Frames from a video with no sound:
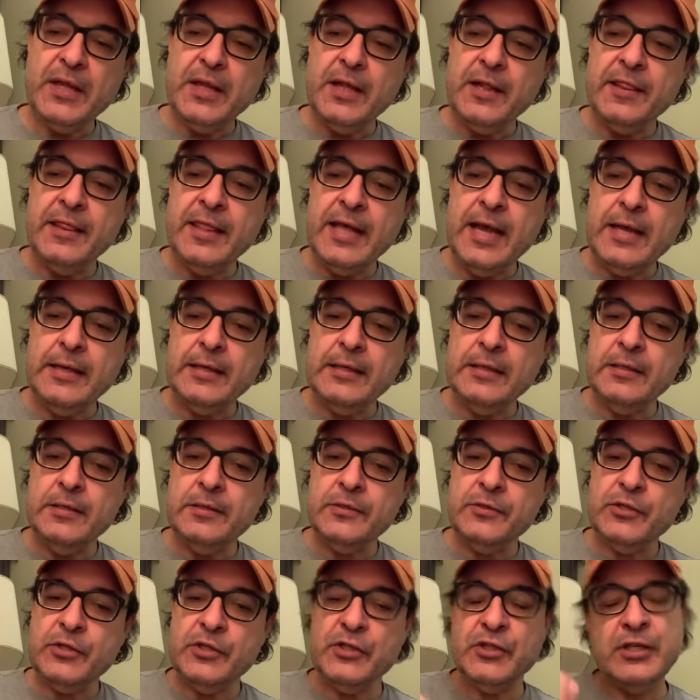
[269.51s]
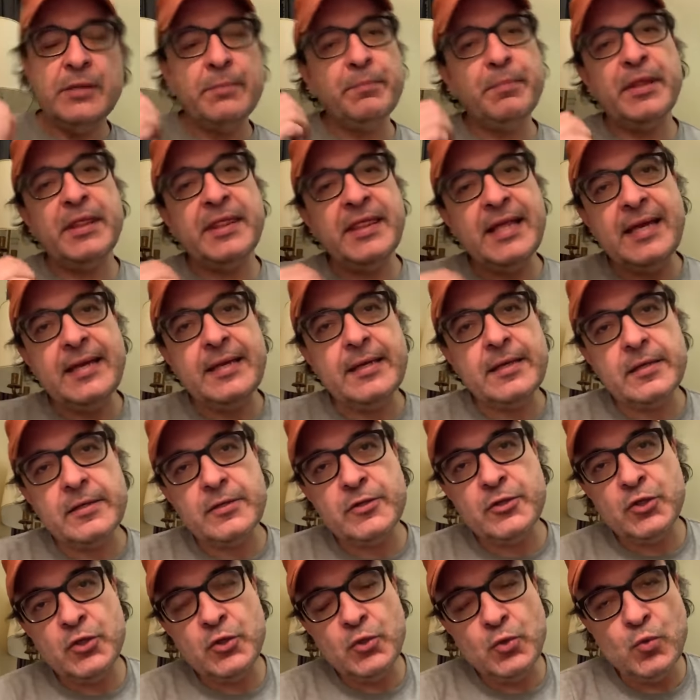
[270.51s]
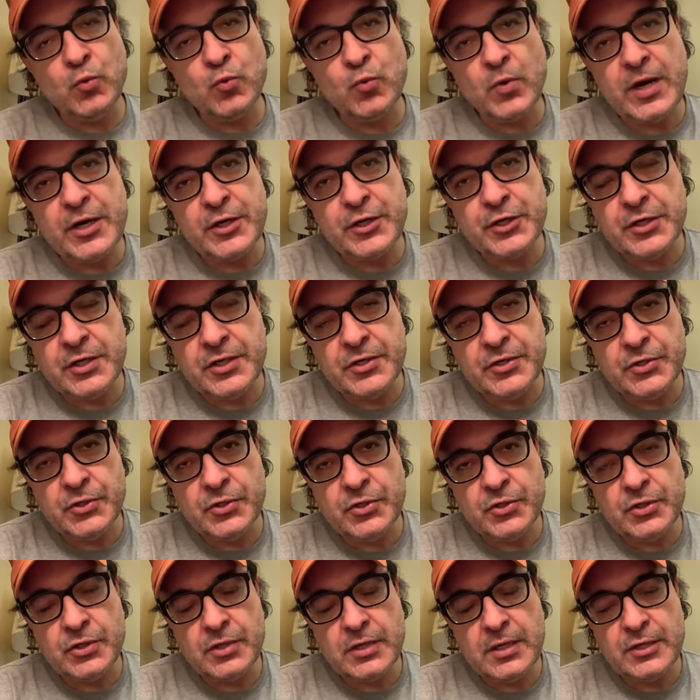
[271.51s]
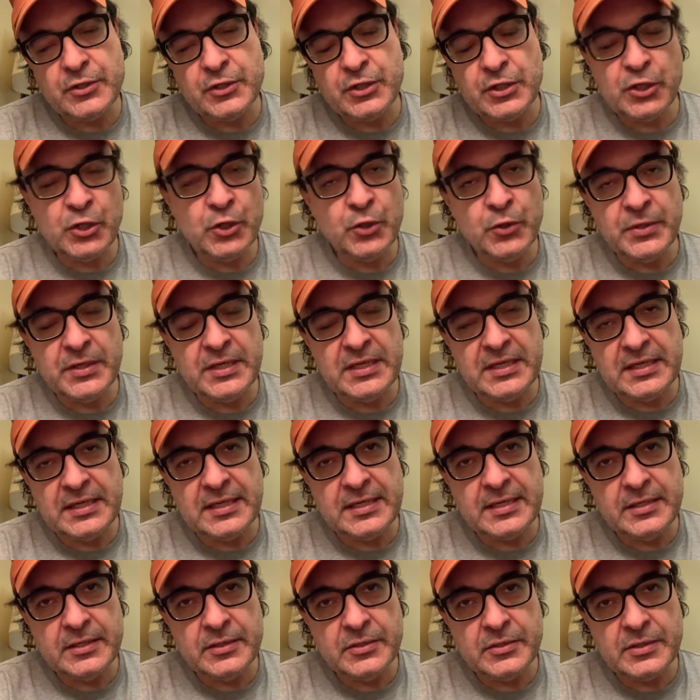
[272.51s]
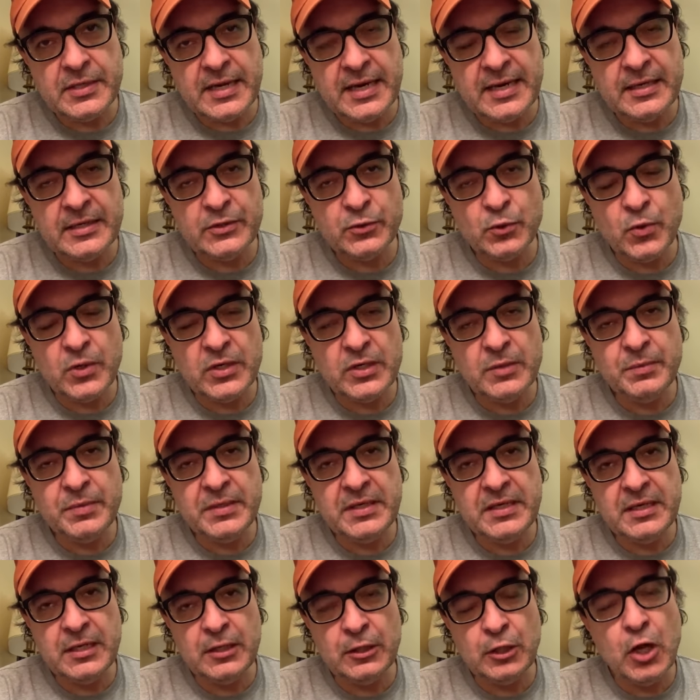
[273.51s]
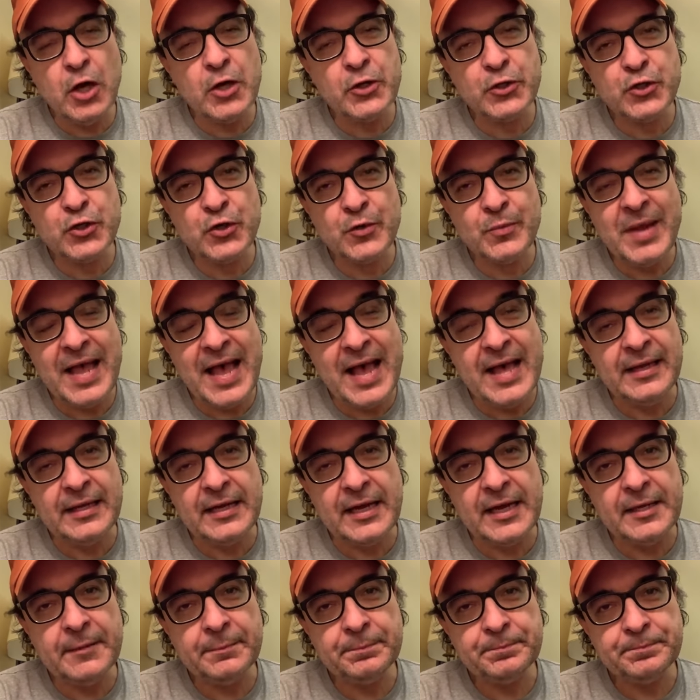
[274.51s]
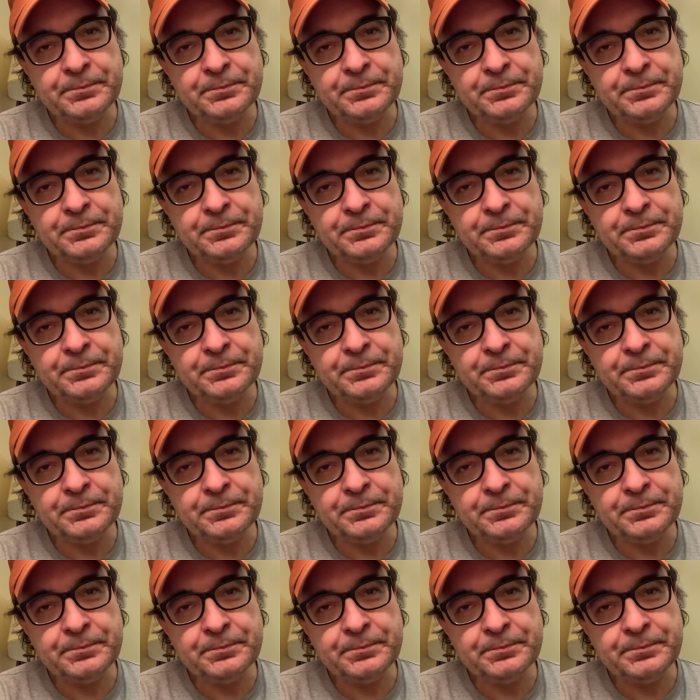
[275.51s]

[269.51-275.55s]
that is sympathetic to Russia's security needs and is going to be a long-term ally.